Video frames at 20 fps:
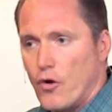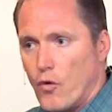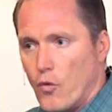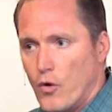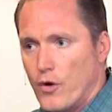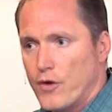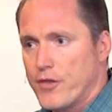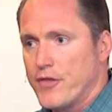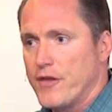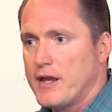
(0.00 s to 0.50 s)

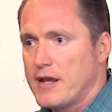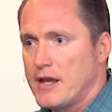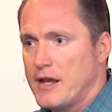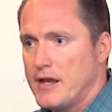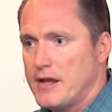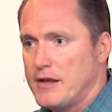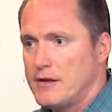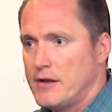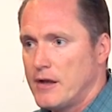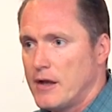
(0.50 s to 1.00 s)
we're
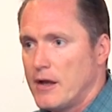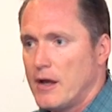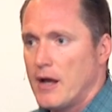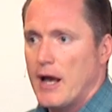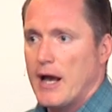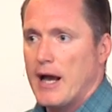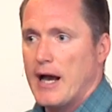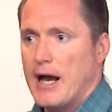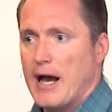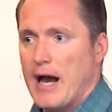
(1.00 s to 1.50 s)
thinking,
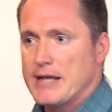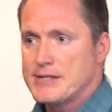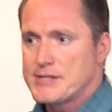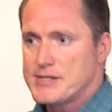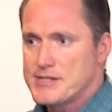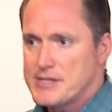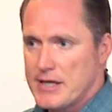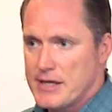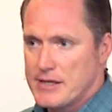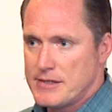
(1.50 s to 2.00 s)
I
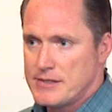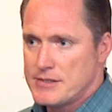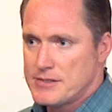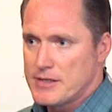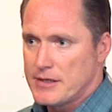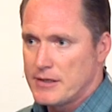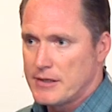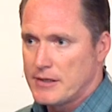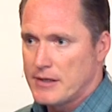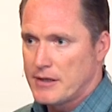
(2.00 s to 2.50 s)

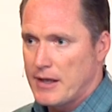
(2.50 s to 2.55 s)
sinned,